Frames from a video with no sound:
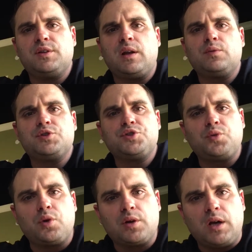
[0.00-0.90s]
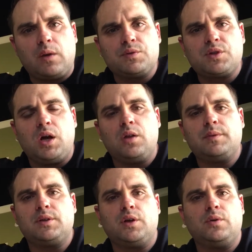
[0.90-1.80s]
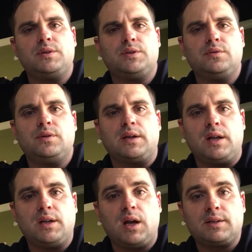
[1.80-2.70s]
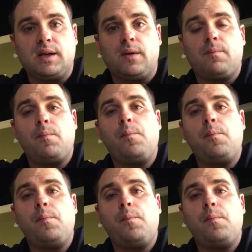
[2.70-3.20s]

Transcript: that I was sure God was calling me to go into, and I got knocked down.